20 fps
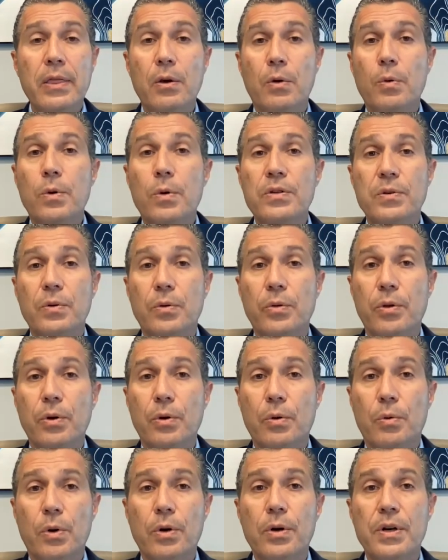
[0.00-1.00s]
And there was
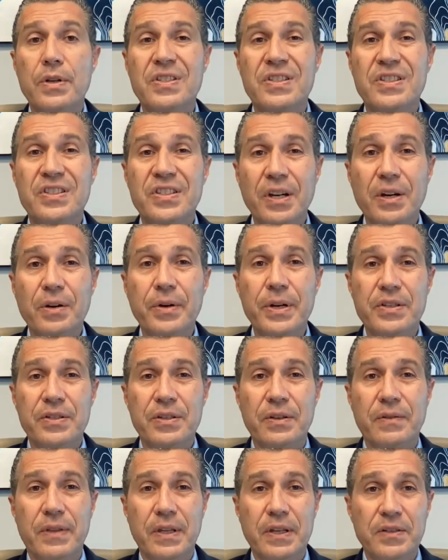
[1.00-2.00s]
there were a
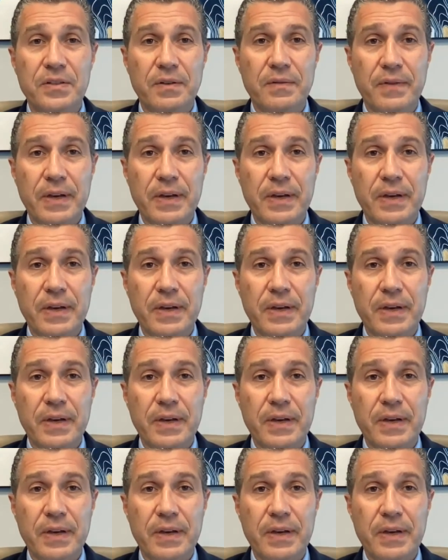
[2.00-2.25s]
series of these